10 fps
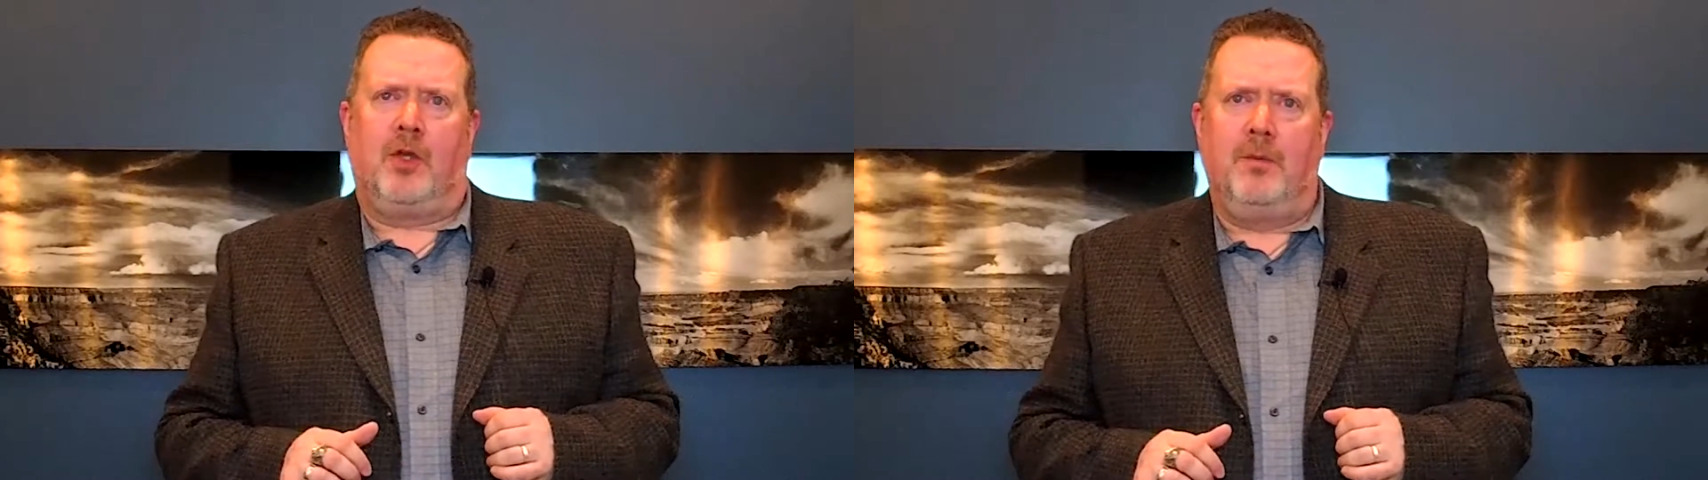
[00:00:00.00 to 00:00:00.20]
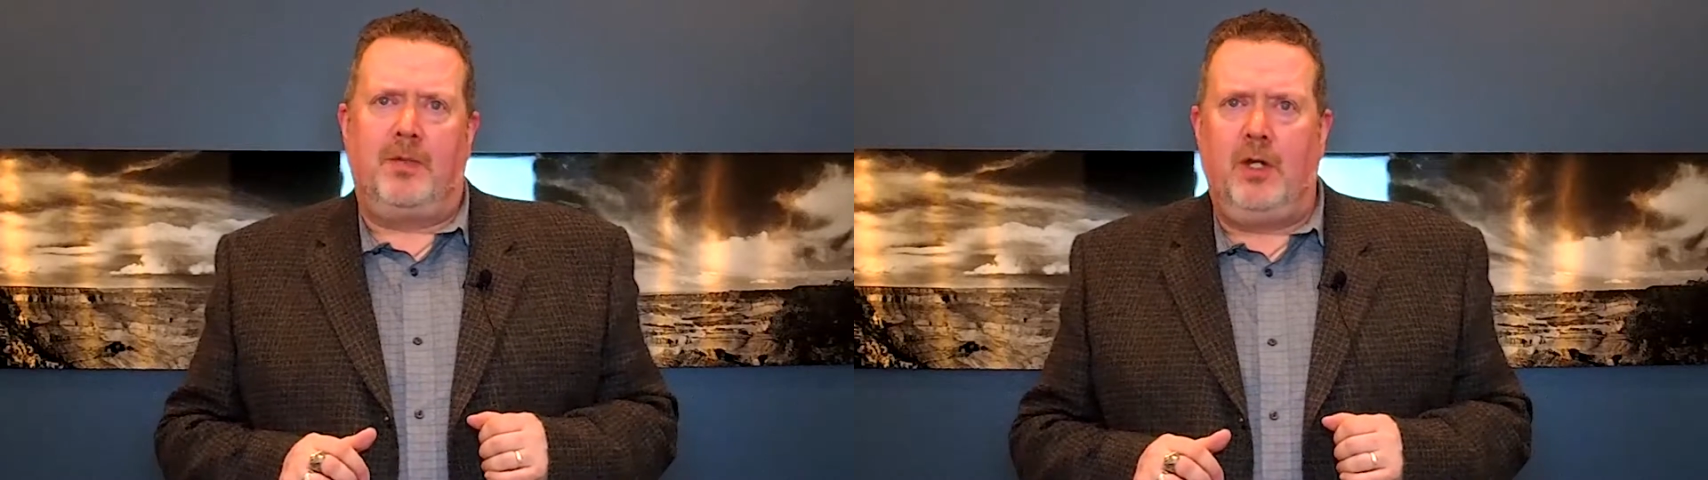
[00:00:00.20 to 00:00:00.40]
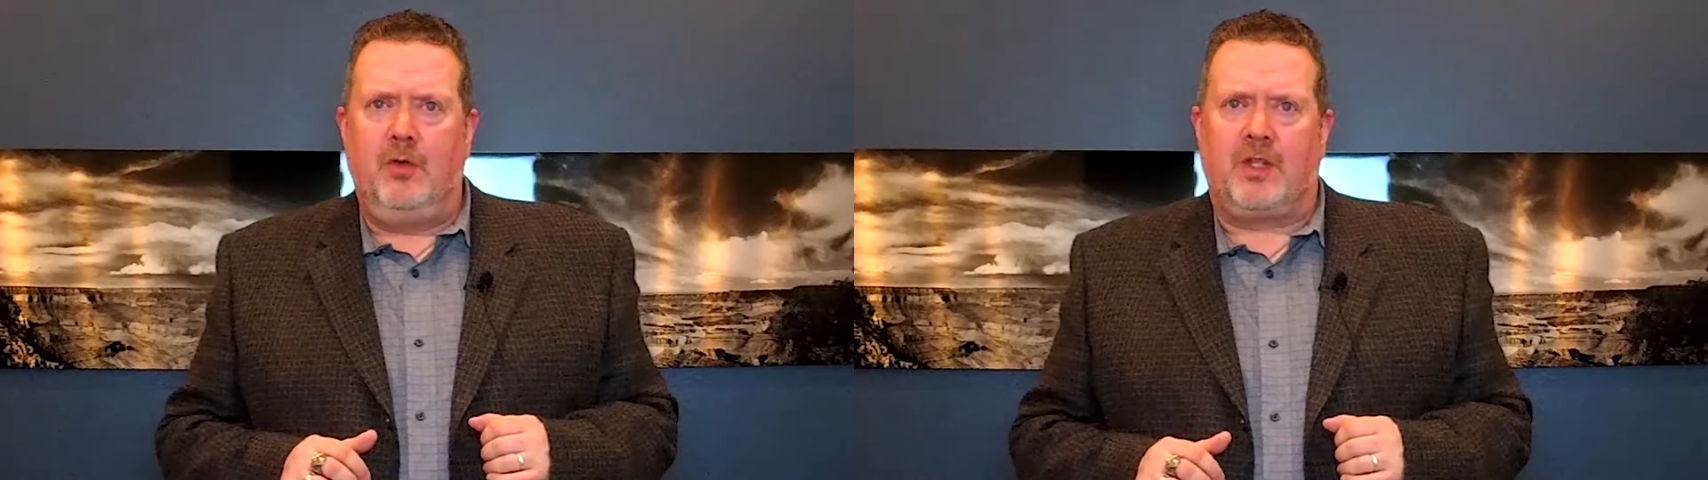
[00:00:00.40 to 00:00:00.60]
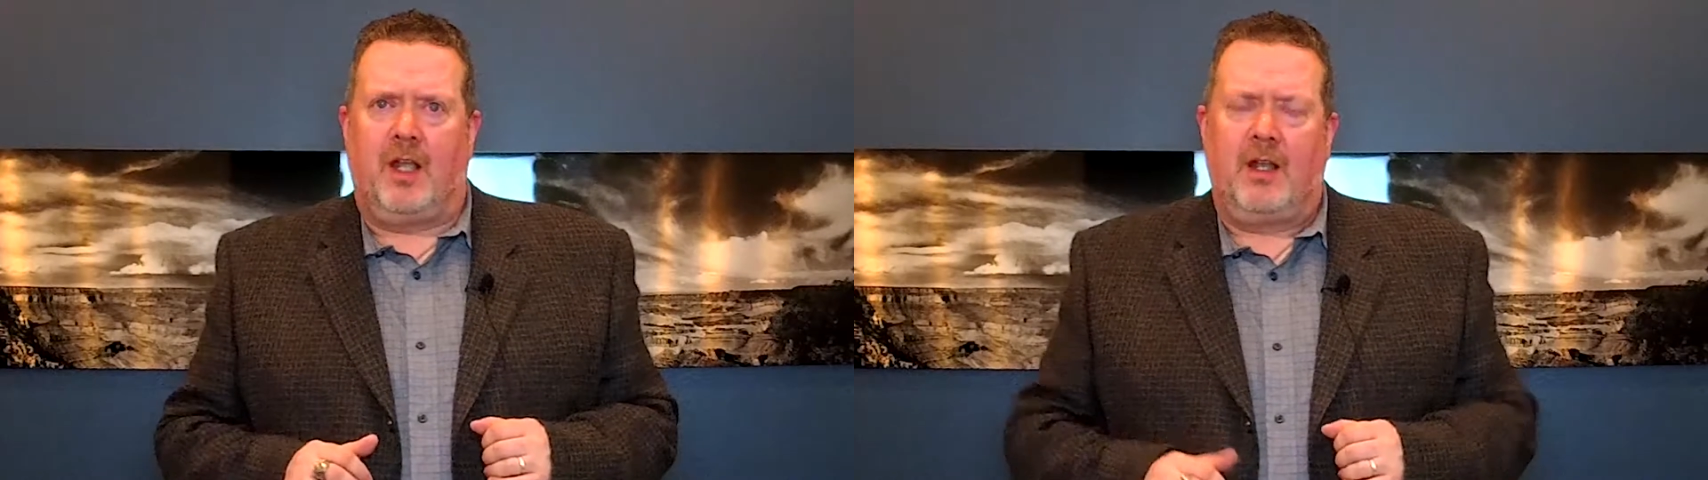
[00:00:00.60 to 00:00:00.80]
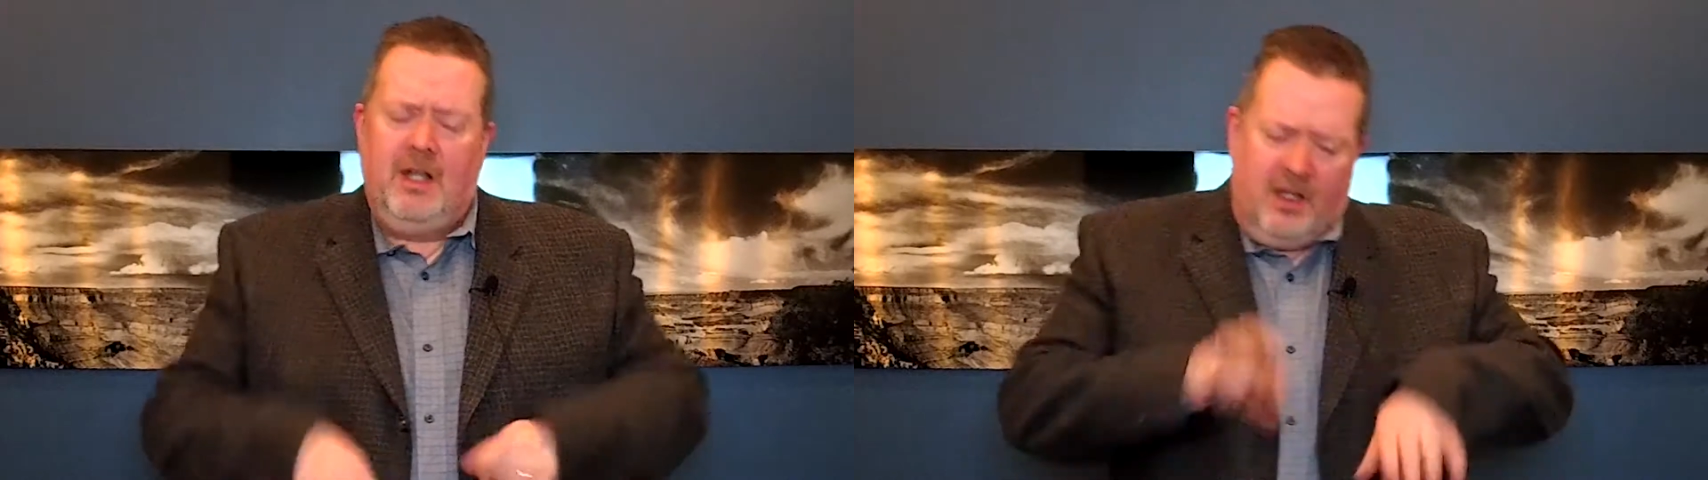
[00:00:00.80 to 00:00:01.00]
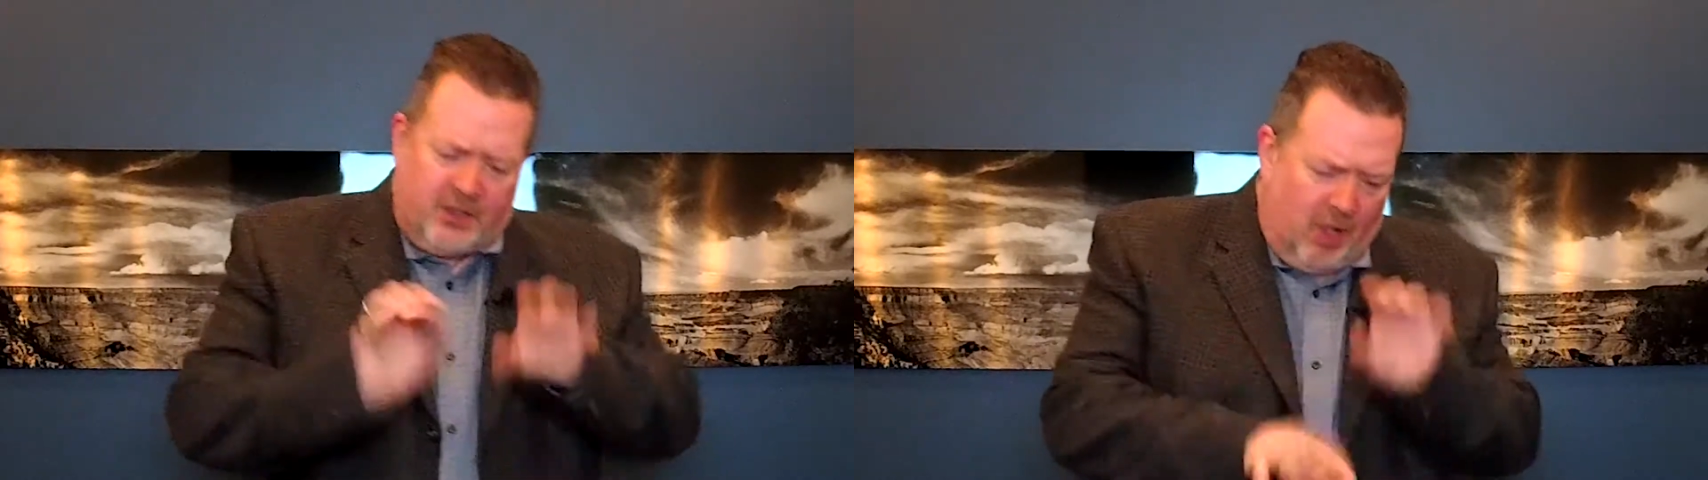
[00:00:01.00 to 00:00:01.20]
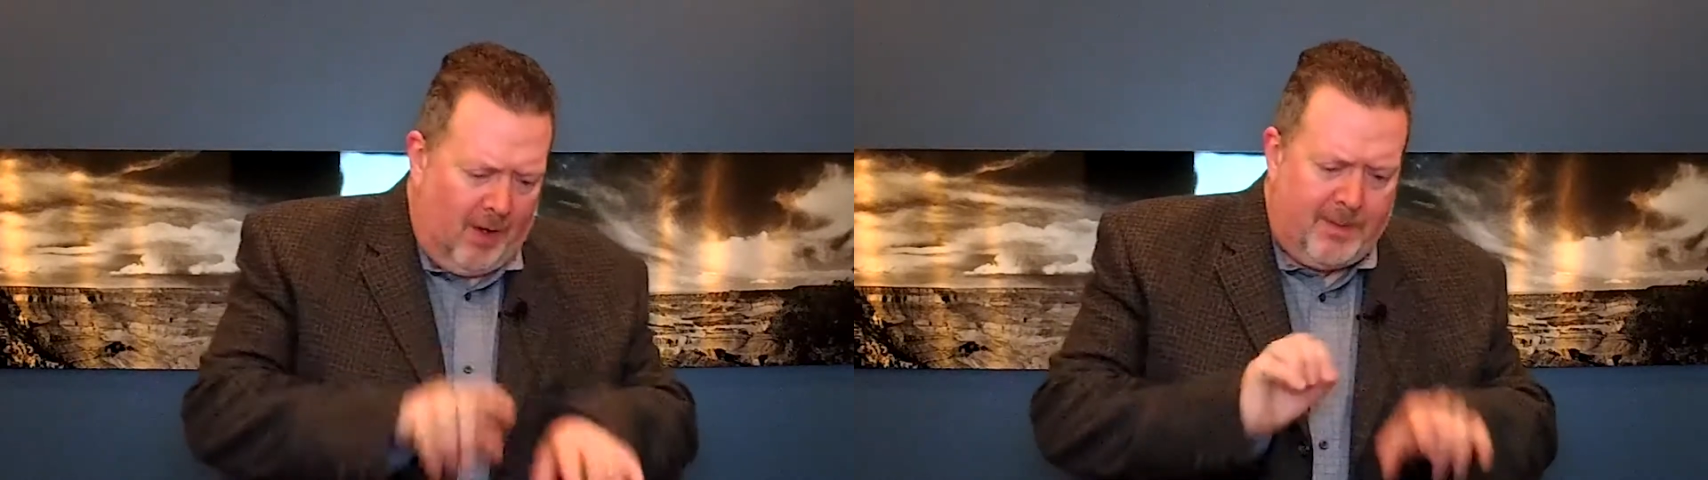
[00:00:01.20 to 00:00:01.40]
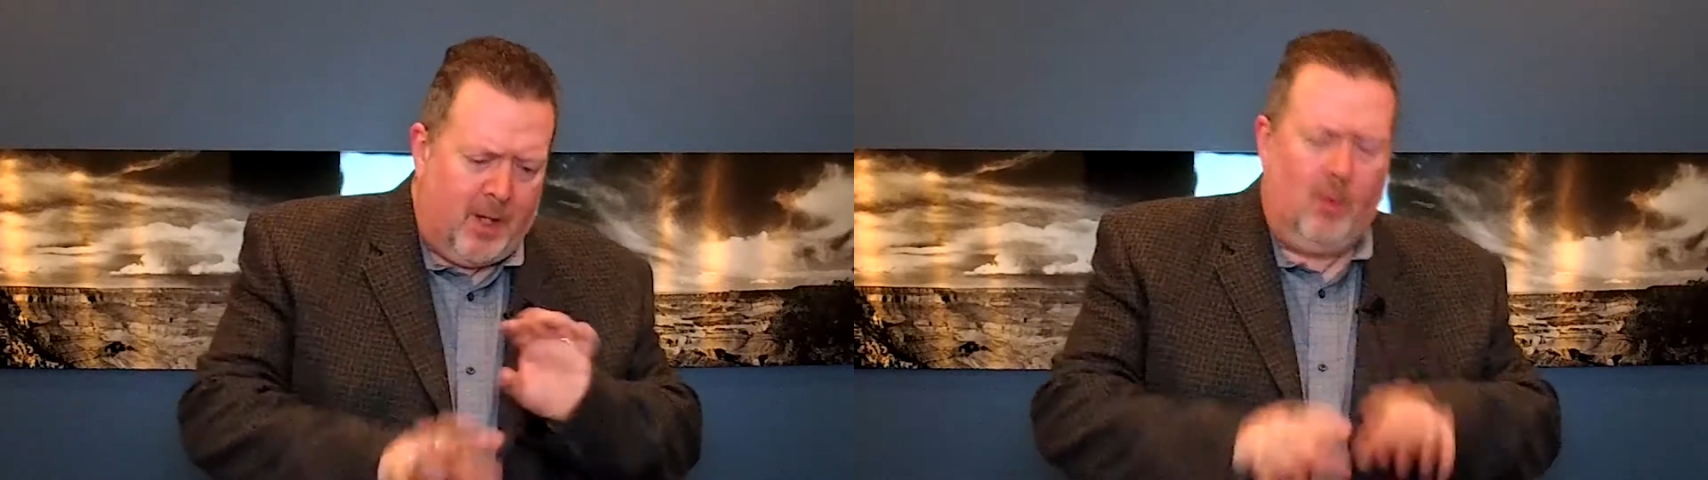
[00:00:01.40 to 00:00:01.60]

or computer, typing